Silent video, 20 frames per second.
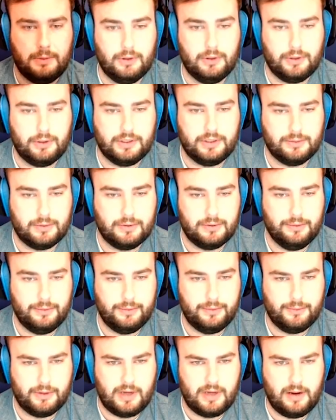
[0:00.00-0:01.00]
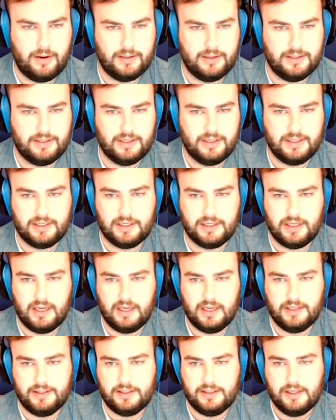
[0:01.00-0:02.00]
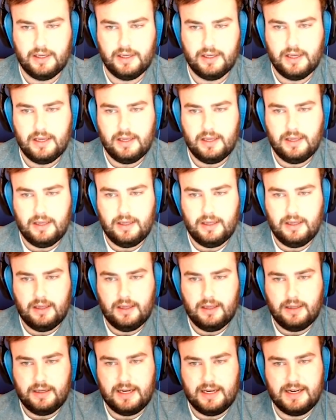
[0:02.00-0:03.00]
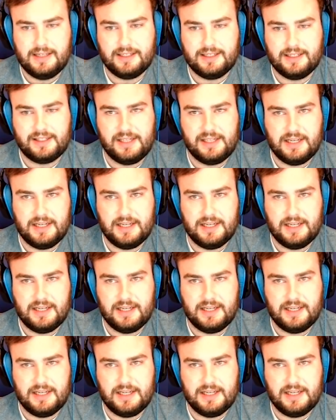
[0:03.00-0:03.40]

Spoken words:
at his recruiting requirements just in case. He needs a C in